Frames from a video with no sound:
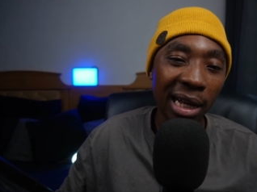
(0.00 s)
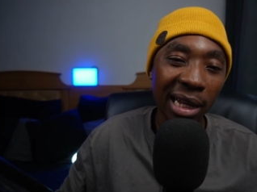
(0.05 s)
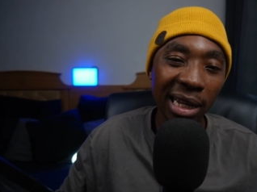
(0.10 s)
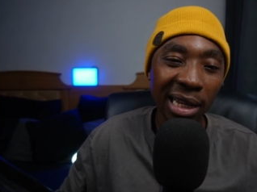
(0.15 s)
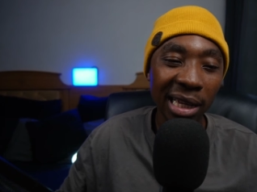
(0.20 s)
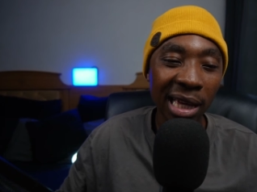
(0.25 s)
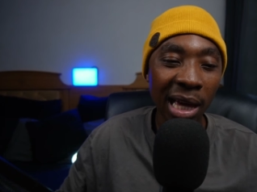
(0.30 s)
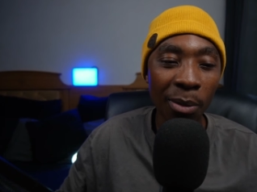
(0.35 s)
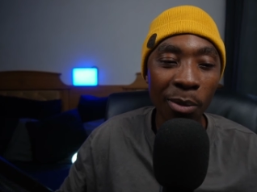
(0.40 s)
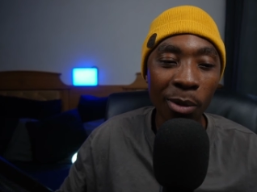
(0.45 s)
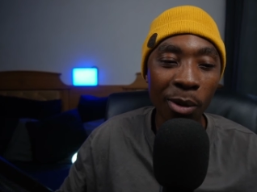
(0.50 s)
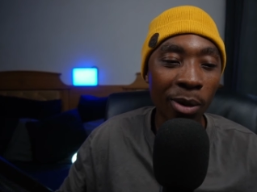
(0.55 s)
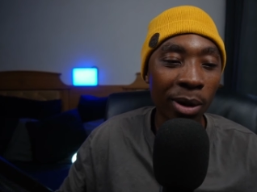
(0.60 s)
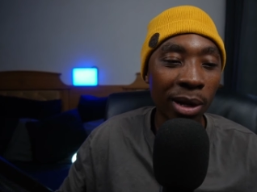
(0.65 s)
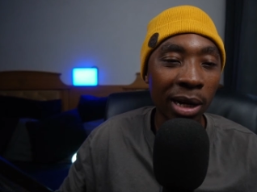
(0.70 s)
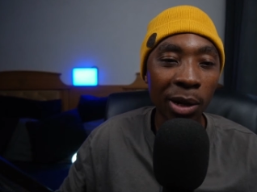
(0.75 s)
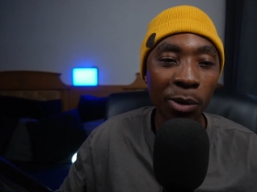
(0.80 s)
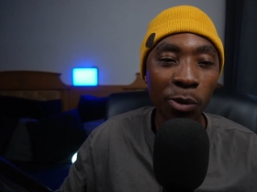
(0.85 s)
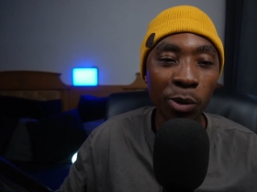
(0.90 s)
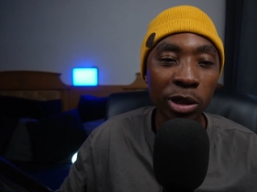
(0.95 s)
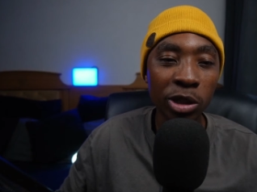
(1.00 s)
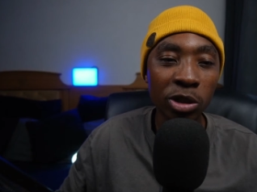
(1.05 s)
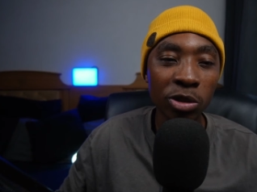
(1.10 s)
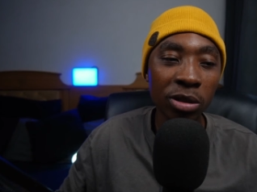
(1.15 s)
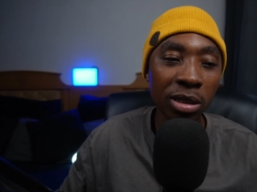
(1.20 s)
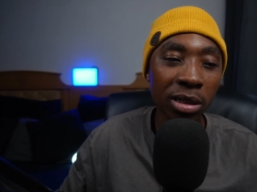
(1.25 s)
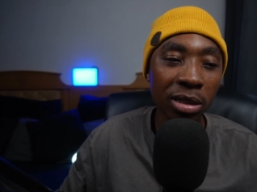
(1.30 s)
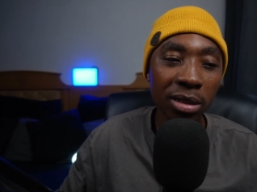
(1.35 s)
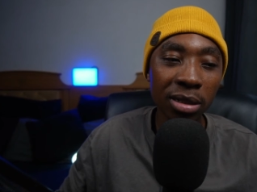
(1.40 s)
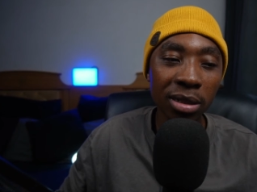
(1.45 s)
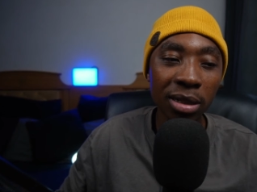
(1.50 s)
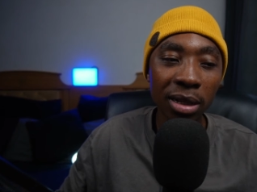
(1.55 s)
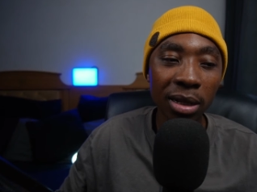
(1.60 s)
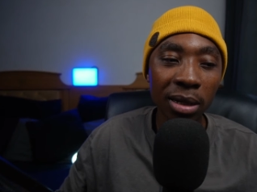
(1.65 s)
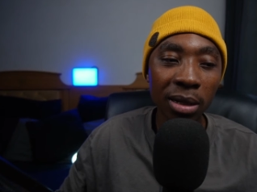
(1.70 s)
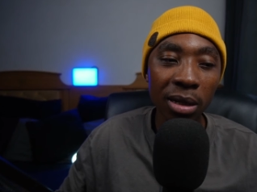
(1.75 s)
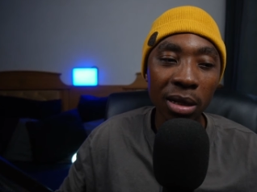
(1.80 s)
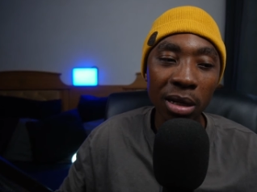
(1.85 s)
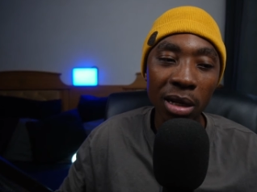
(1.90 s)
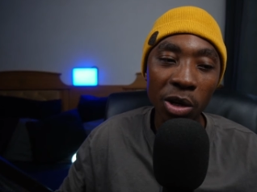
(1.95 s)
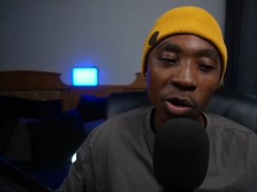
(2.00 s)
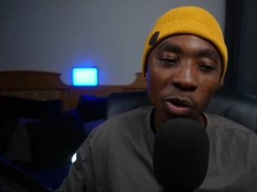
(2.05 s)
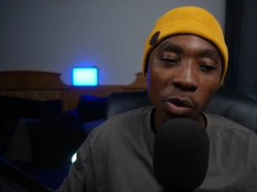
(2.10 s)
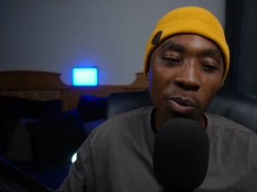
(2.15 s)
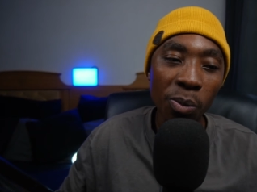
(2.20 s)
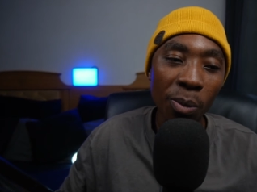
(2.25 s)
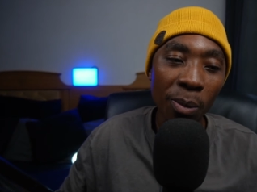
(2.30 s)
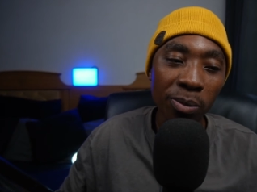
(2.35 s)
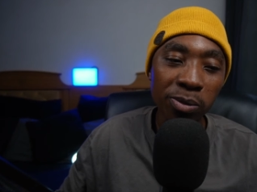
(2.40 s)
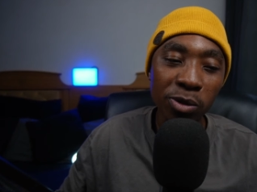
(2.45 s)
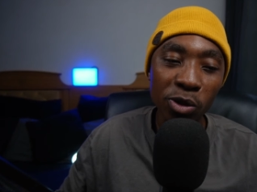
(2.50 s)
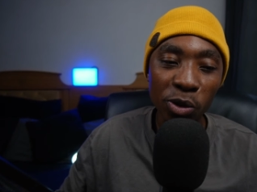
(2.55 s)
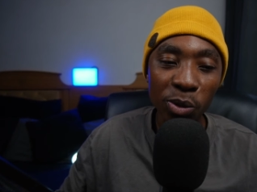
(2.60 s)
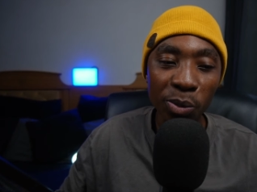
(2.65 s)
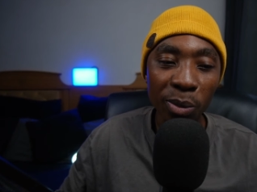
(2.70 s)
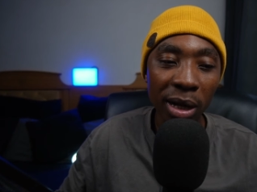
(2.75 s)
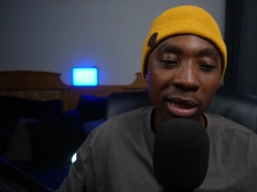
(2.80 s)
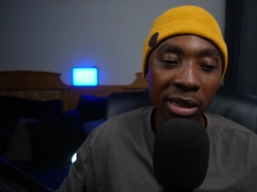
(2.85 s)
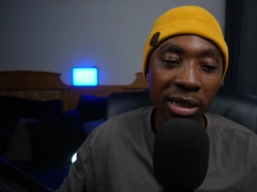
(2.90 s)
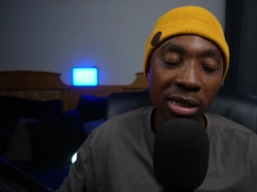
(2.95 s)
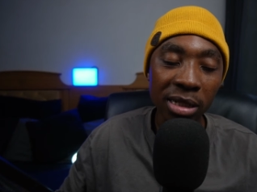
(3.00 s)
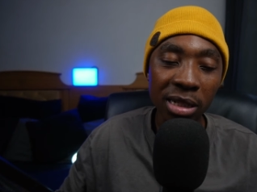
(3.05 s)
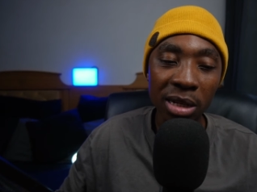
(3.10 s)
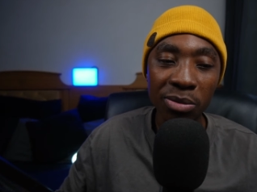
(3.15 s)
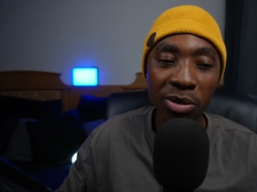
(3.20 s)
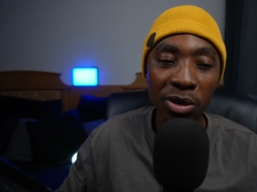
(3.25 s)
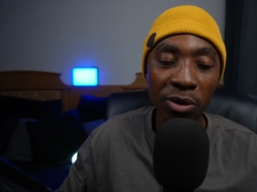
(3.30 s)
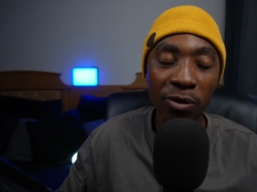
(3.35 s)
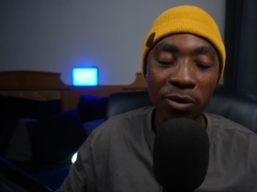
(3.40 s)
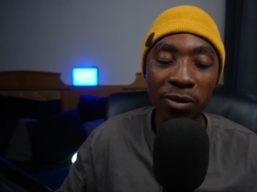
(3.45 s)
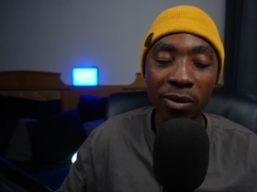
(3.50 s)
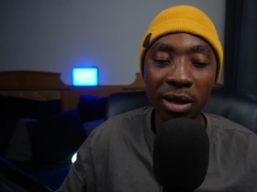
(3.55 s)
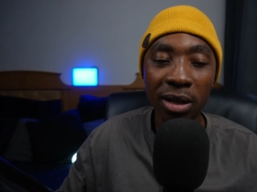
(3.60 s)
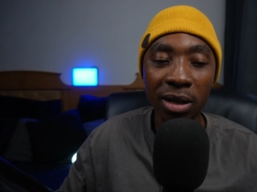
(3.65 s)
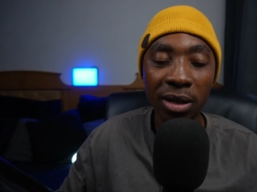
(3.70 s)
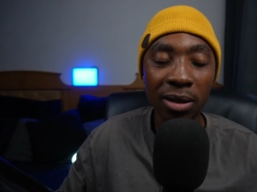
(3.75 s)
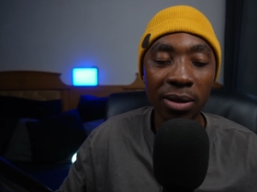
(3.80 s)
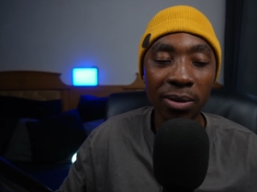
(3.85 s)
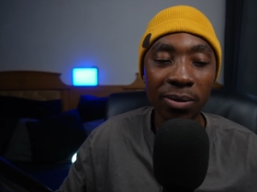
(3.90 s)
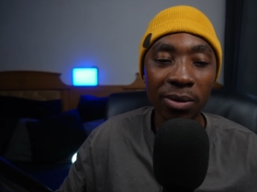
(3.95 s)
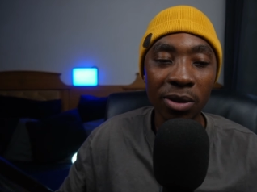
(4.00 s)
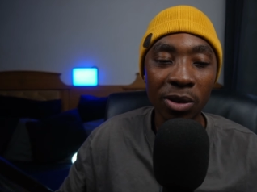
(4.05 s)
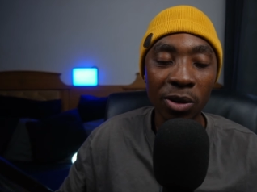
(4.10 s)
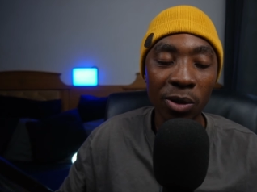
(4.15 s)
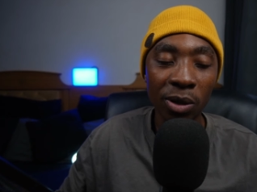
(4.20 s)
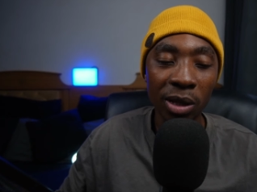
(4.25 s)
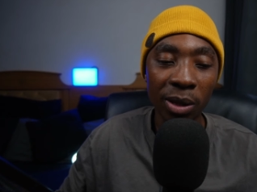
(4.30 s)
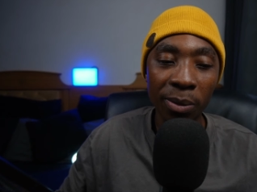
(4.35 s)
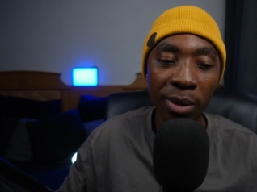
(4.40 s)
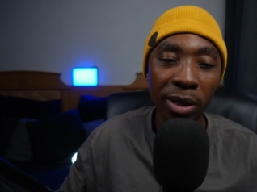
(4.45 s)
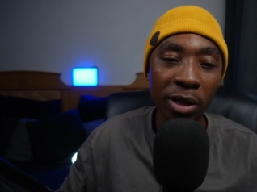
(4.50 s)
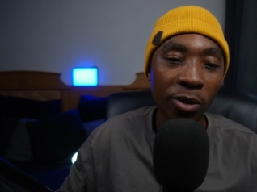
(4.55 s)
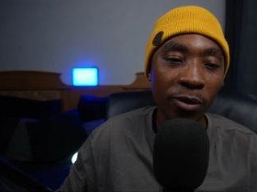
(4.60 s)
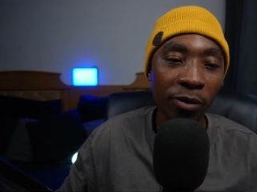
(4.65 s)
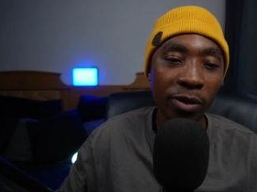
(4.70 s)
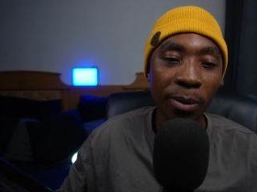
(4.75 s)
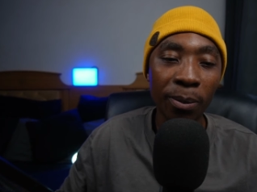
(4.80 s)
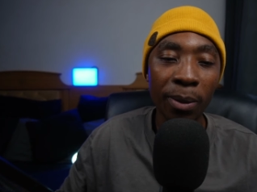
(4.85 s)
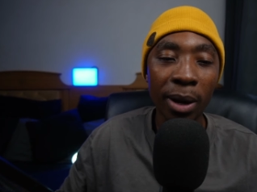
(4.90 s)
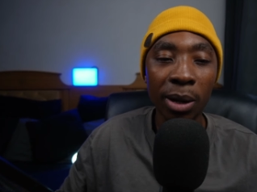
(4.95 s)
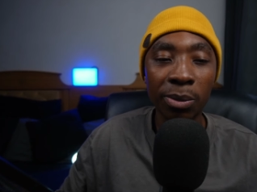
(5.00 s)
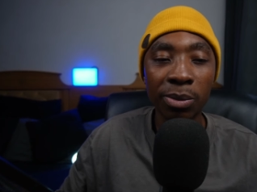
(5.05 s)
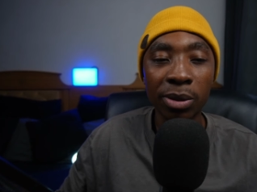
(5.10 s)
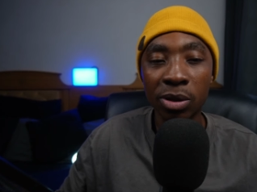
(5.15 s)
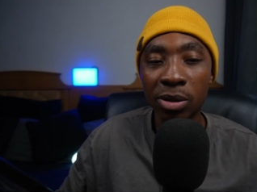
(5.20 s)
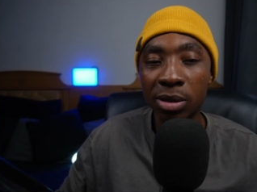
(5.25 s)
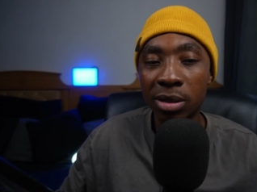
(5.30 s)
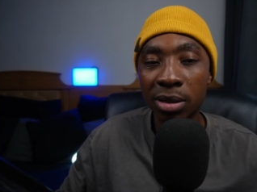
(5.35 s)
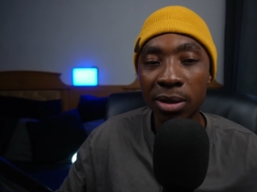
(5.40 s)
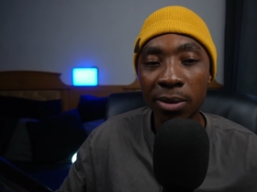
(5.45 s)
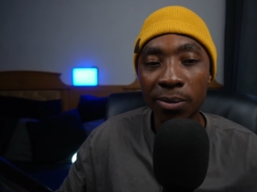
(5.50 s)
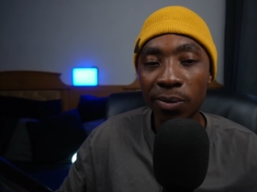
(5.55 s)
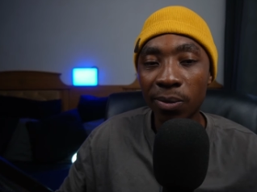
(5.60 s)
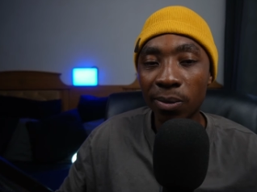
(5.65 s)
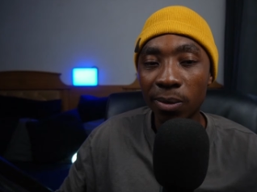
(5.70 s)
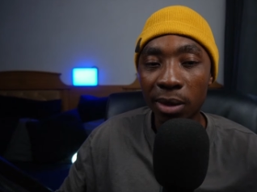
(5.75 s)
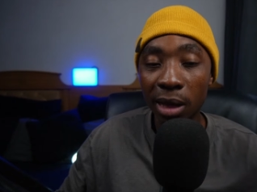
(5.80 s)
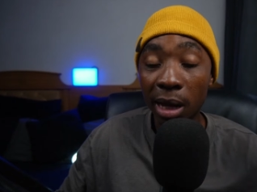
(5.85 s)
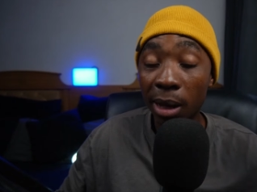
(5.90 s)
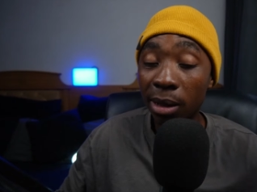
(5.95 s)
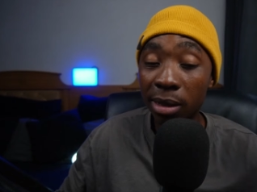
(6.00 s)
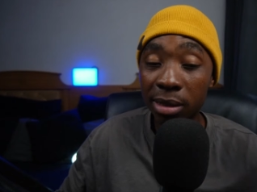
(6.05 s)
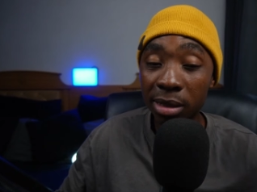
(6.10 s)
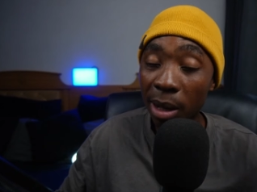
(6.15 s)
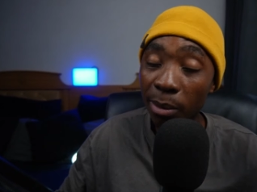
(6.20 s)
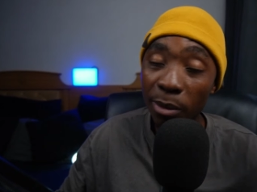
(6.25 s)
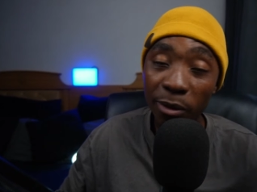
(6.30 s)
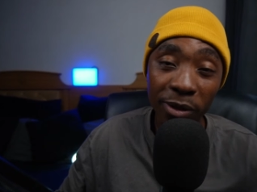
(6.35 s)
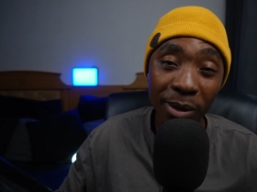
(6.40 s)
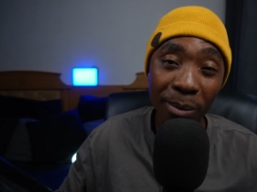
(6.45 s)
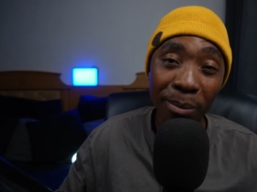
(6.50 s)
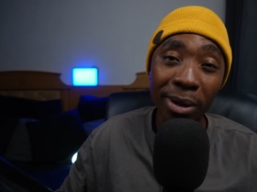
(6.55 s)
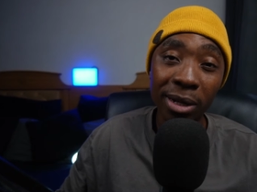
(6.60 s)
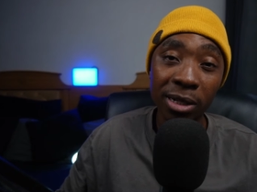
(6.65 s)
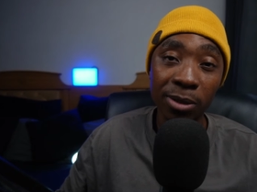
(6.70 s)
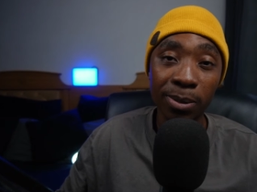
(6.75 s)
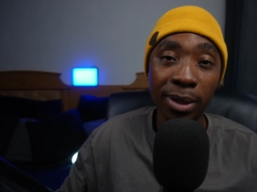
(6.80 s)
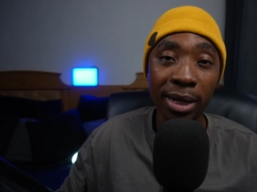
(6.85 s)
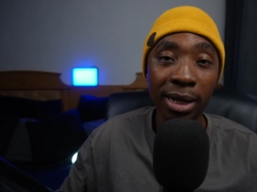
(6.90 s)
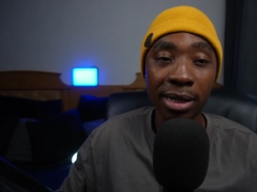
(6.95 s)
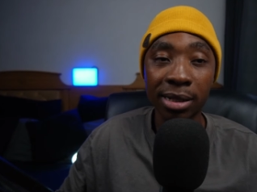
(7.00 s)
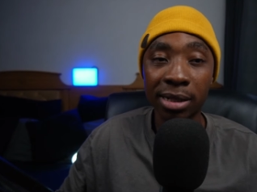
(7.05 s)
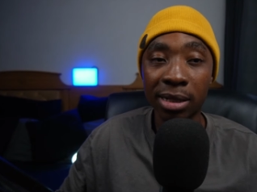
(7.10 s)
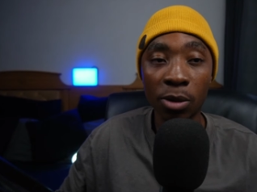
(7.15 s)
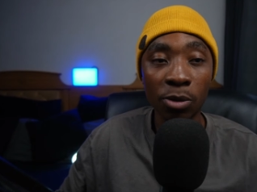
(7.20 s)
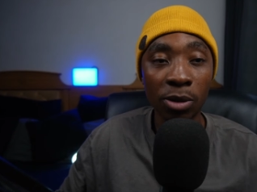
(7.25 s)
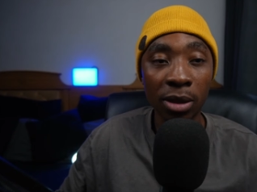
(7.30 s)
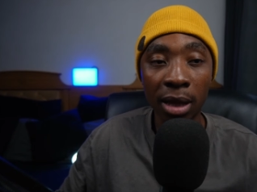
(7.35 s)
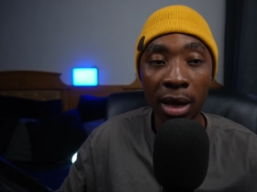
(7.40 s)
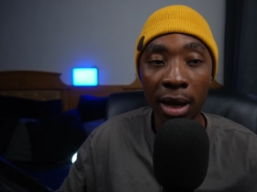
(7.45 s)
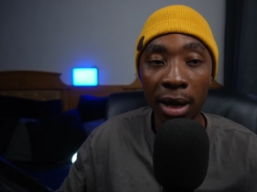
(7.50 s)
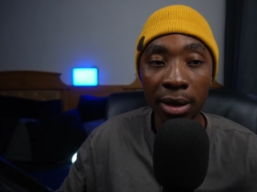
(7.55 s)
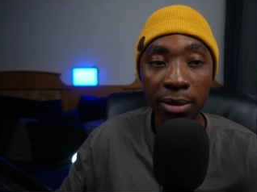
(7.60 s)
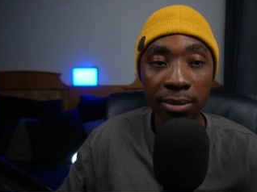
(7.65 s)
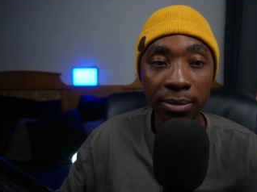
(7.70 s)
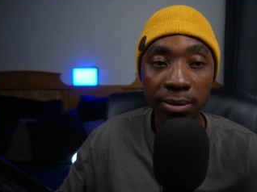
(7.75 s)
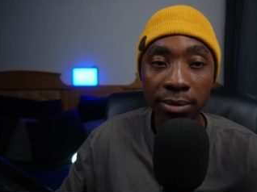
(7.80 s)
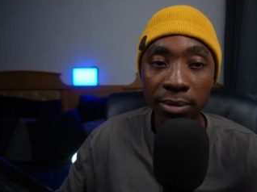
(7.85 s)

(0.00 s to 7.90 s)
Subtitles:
we shouldn't look too much in terms of the middle of the park, because there are some of the best players out there,